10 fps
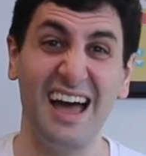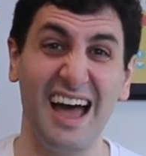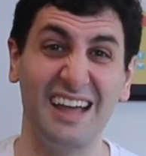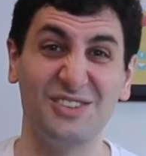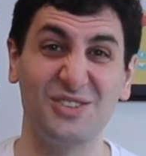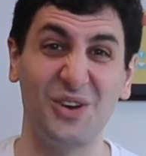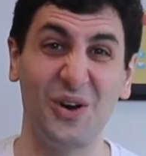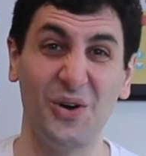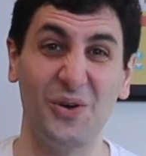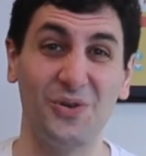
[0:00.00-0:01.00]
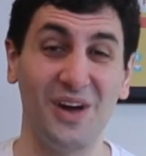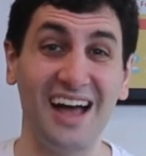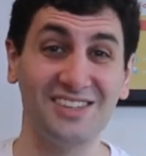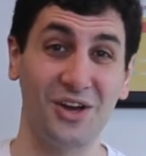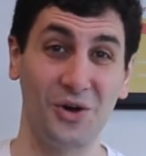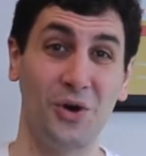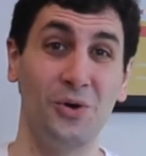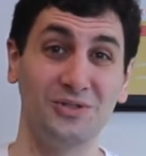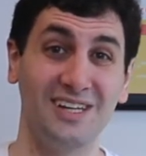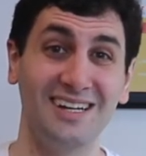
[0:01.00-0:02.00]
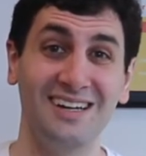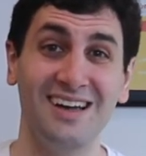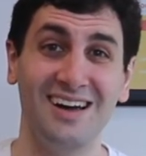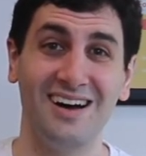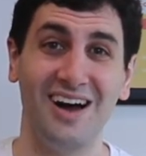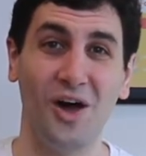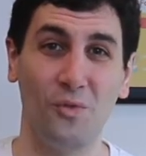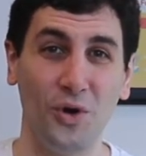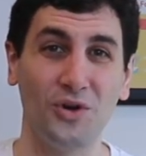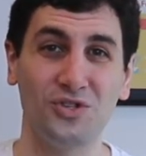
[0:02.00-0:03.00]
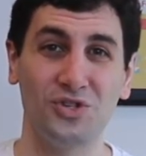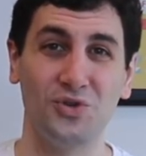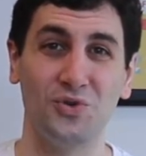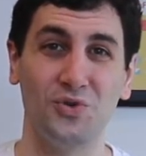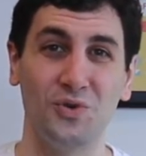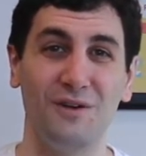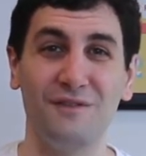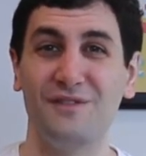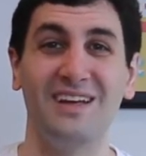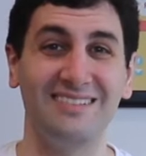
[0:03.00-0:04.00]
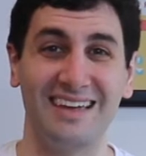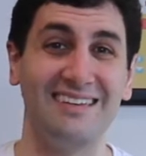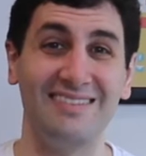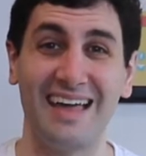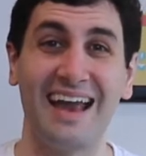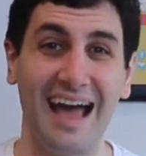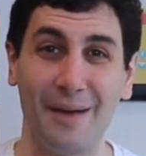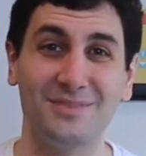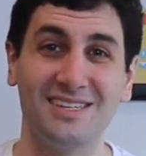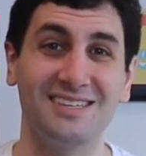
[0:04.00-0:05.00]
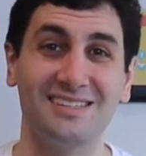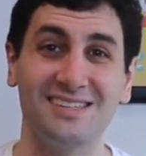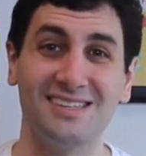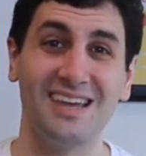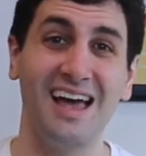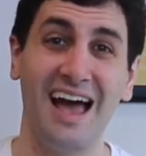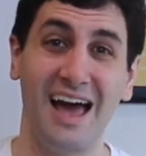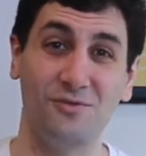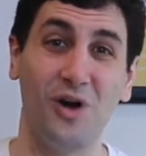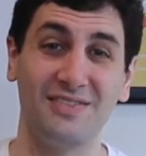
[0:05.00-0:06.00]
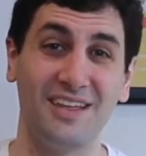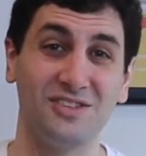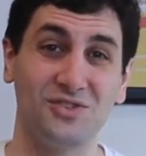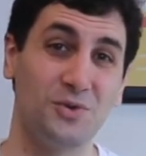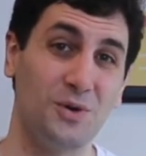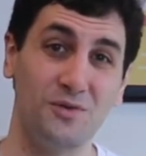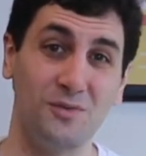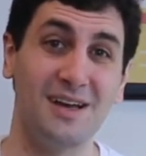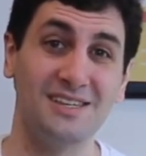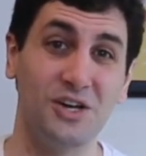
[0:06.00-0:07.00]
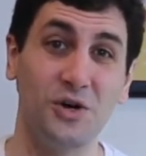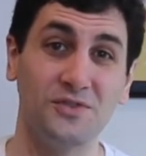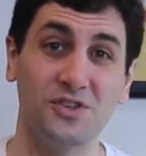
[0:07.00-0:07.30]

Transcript: And so as I got older, I wanted to fill in that absence and write that story for myself.